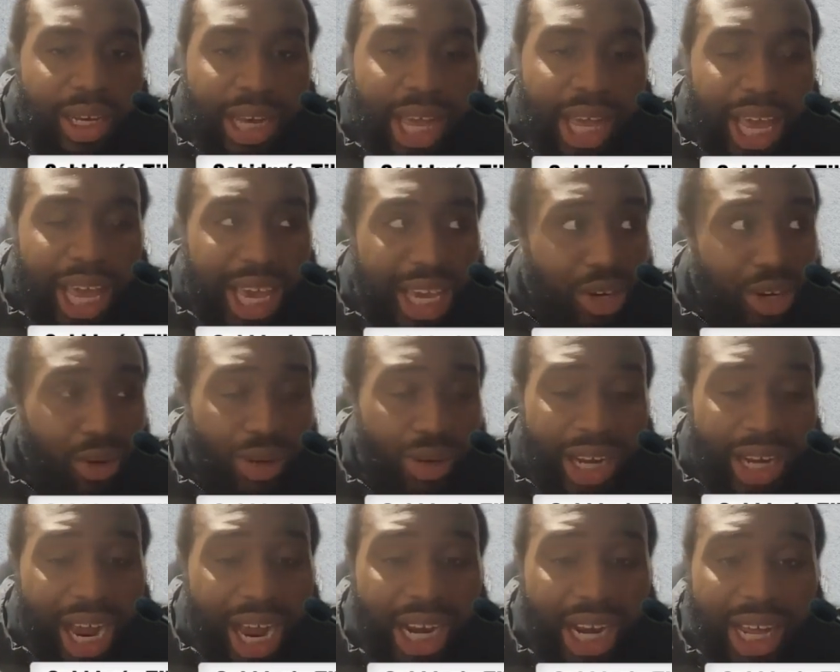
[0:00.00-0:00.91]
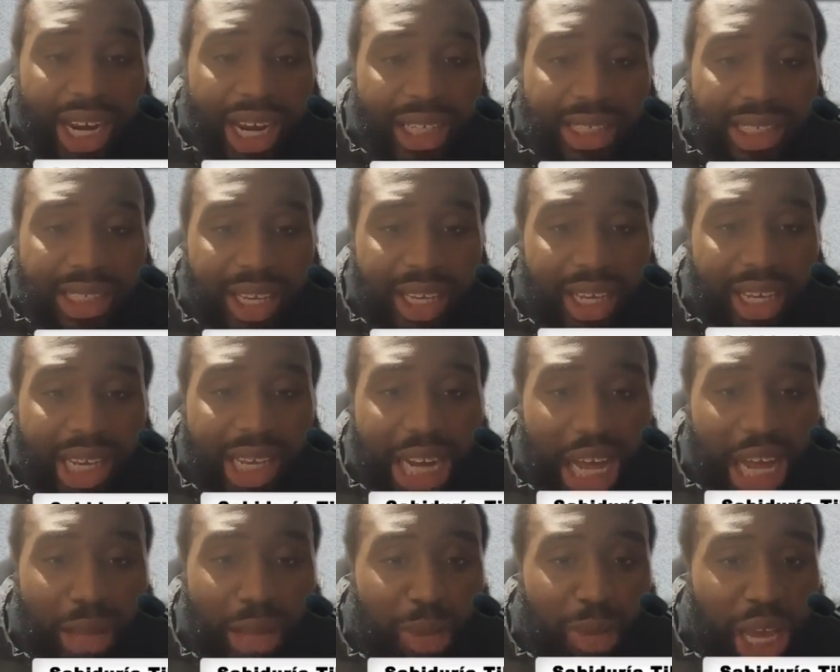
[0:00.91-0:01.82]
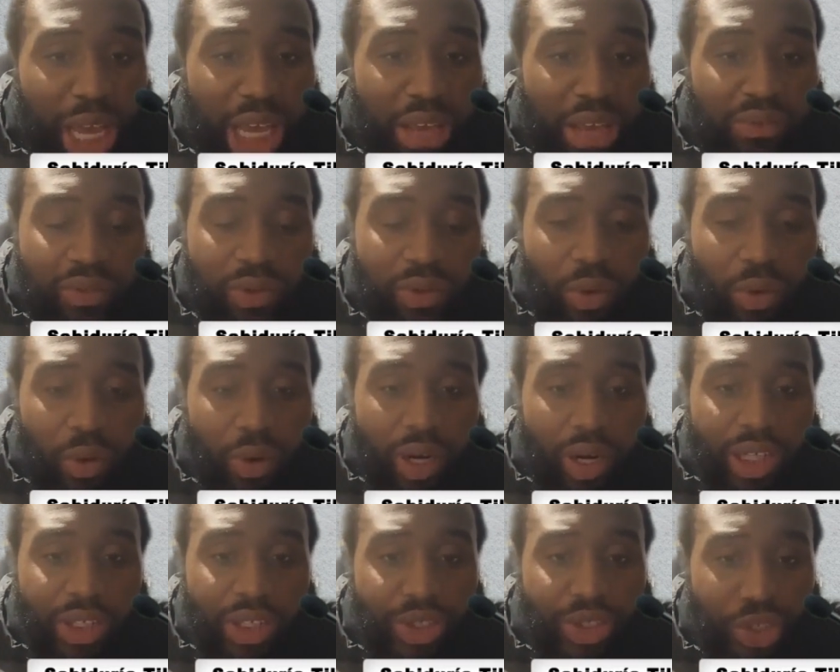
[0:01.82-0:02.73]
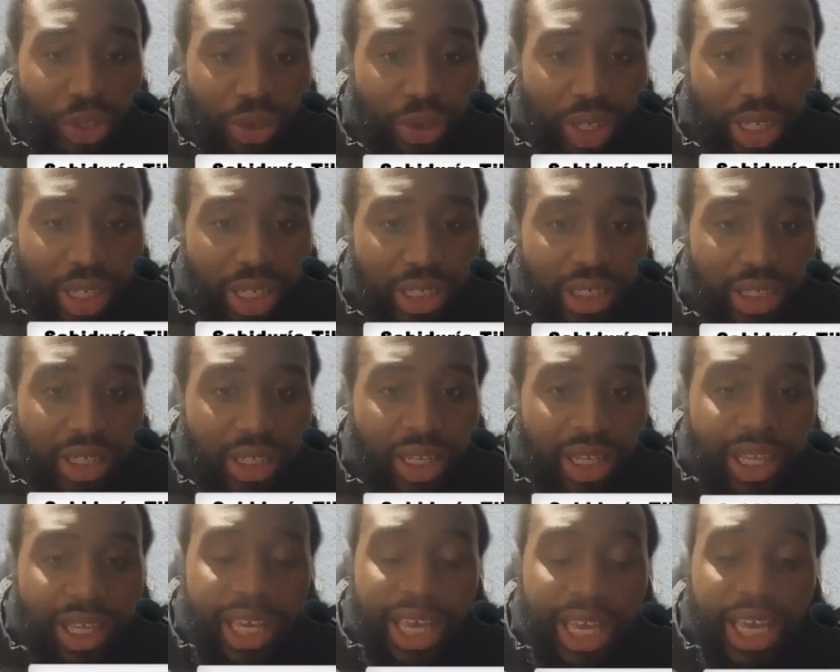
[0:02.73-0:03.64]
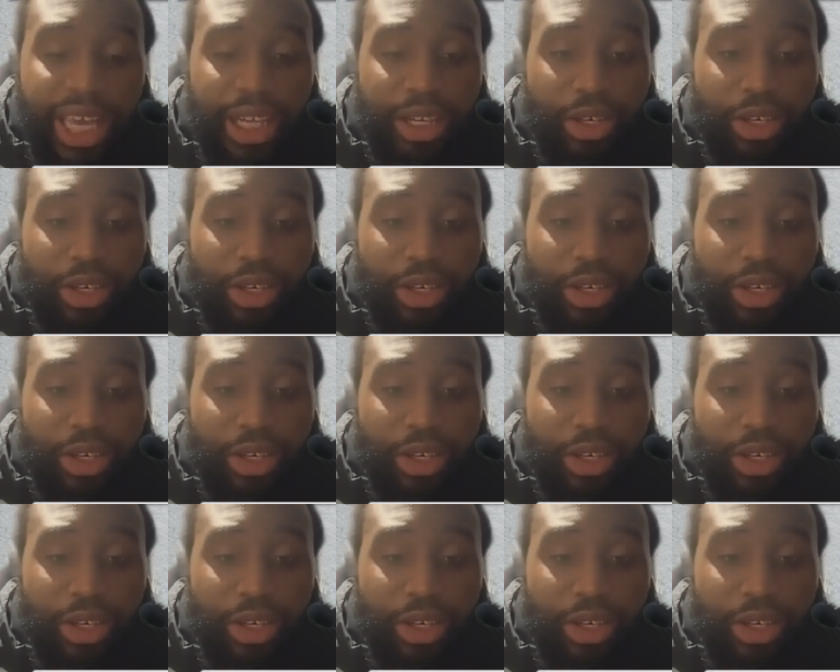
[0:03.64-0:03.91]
8 or 9 out of 10 cannot pay for a surrogate. And you know